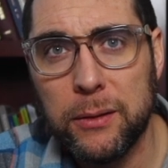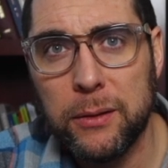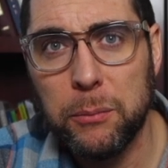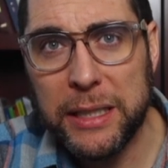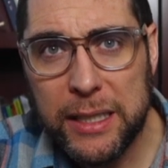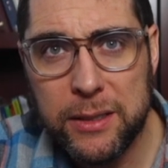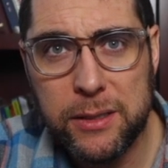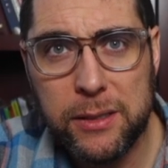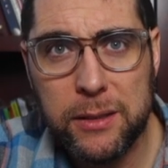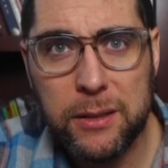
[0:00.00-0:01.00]

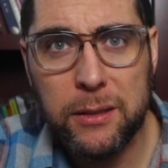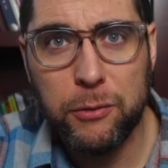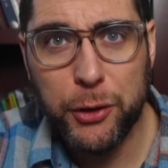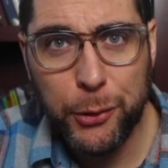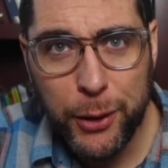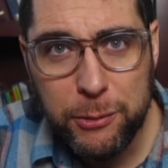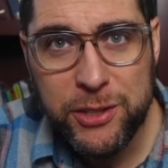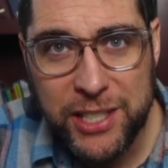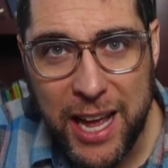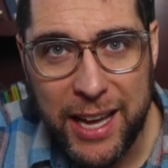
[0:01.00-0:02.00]
Please, for your own
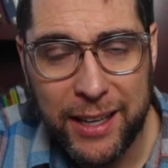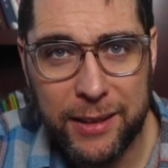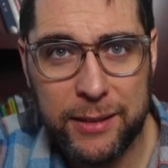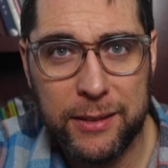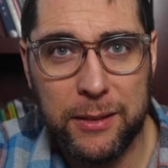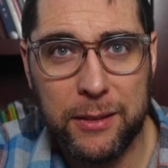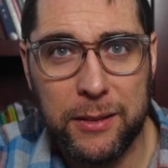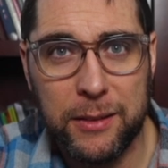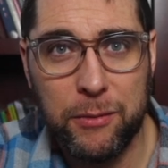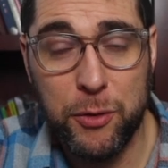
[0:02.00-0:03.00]
sake,
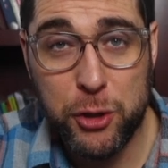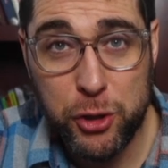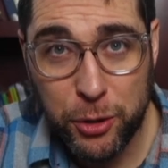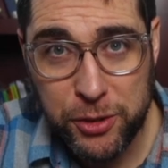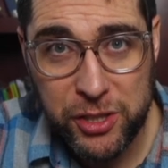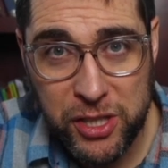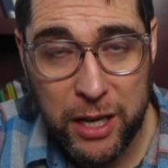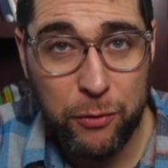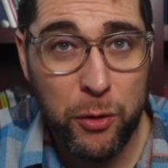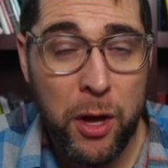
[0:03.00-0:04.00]
for the church's
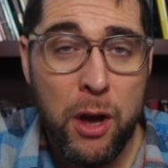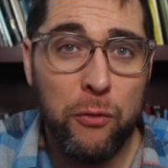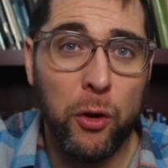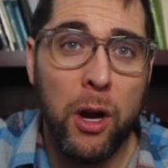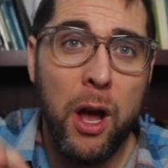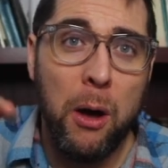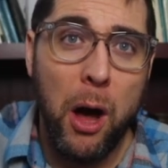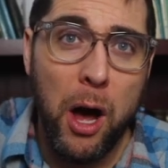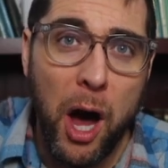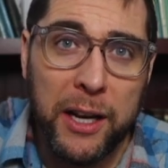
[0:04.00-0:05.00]
sake, for for
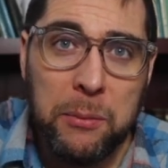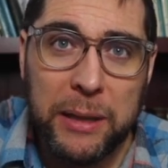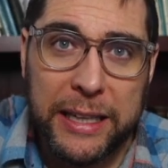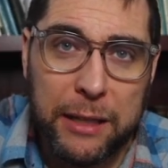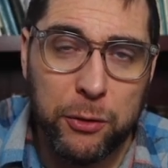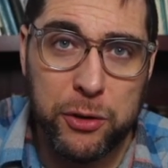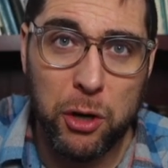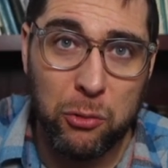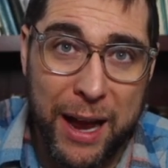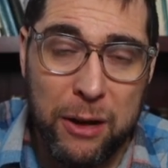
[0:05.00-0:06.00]
unbelievers
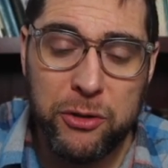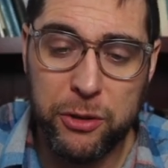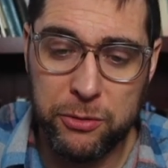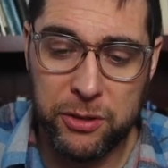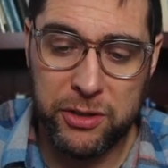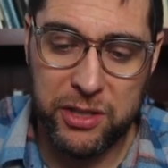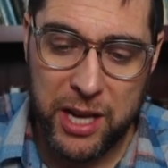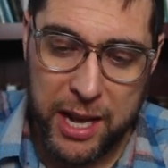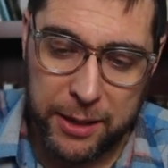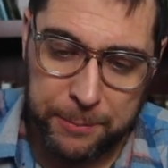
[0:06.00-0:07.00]
around you's
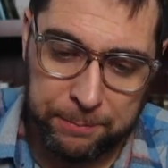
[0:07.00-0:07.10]
sake